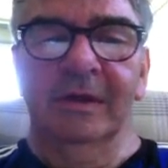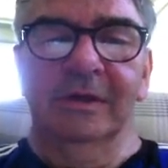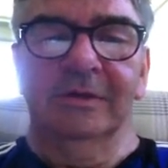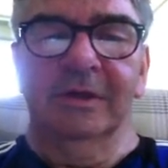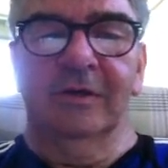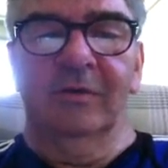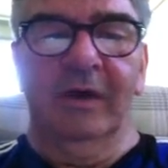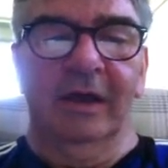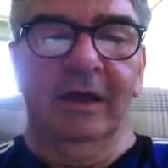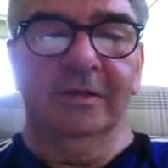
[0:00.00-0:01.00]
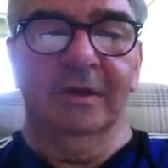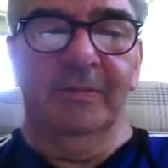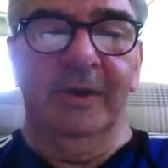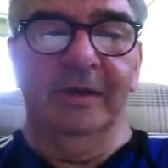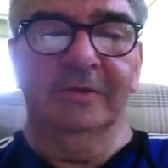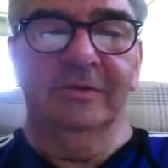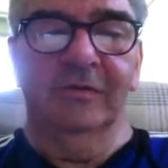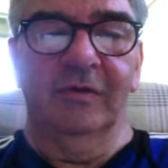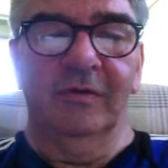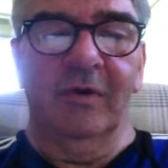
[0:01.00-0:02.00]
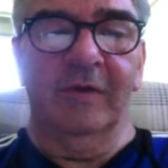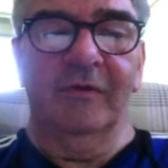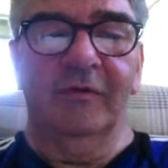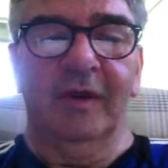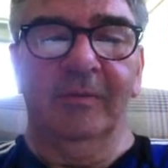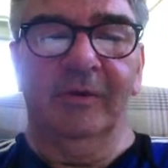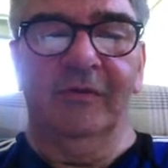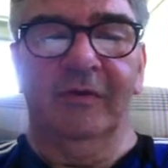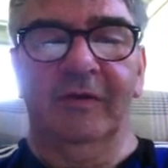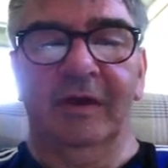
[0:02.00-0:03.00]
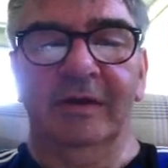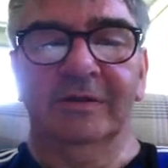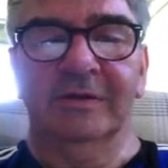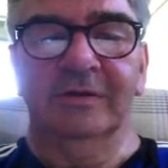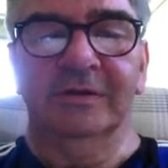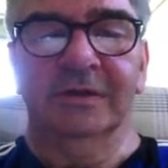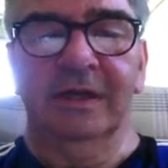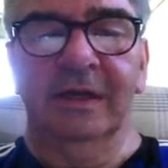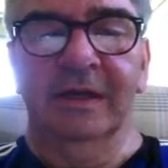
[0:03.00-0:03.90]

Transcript: So it appears to have done right. 15 plus 15 is 30,